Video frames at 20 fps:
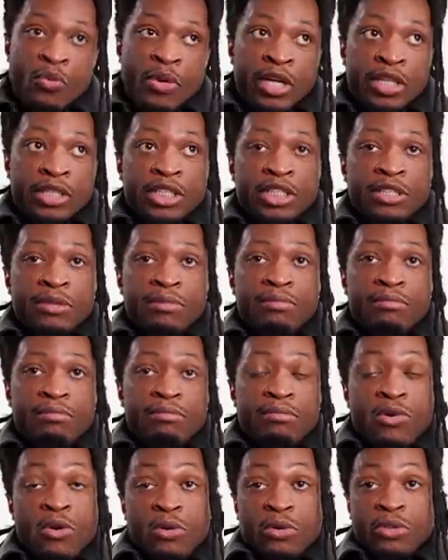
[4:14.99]
which
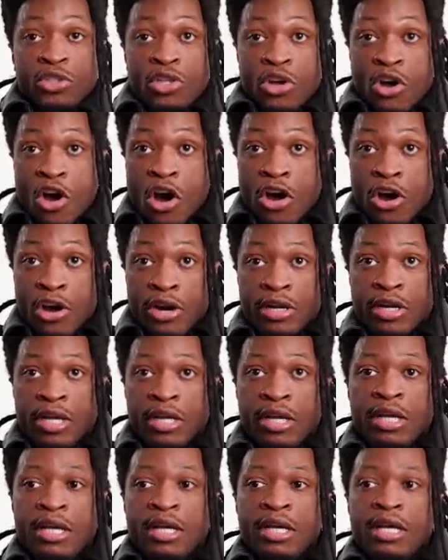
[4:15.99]
most are,
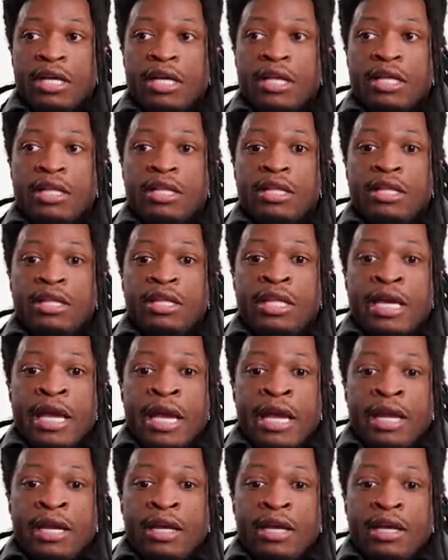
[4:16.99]

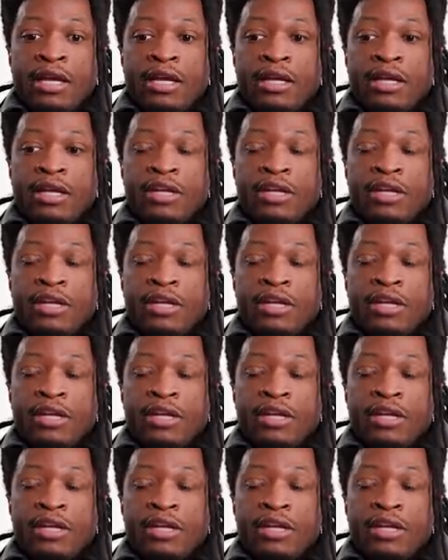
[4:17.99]
then